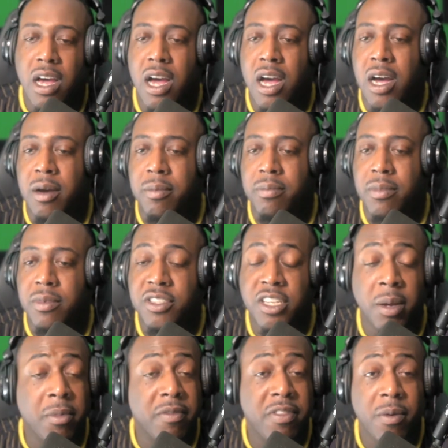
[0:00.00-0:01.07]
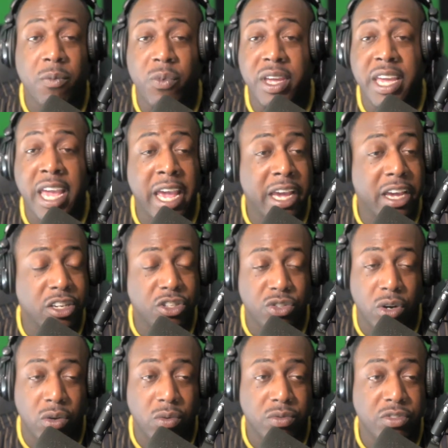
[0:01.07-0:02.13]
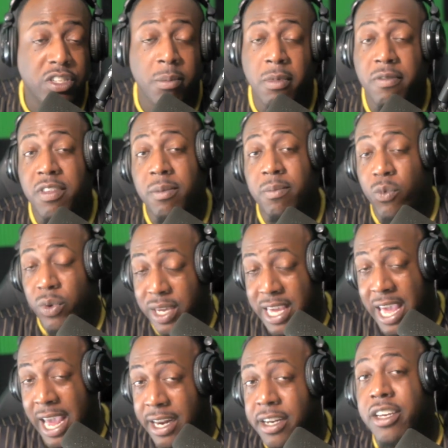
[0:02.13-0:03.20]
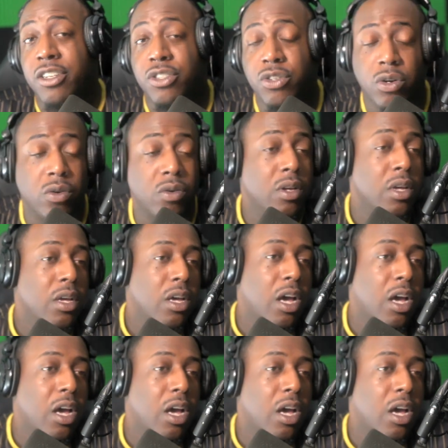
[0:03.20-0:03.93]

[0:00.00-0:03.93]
Um, some of them we can't control. Some of them we can control.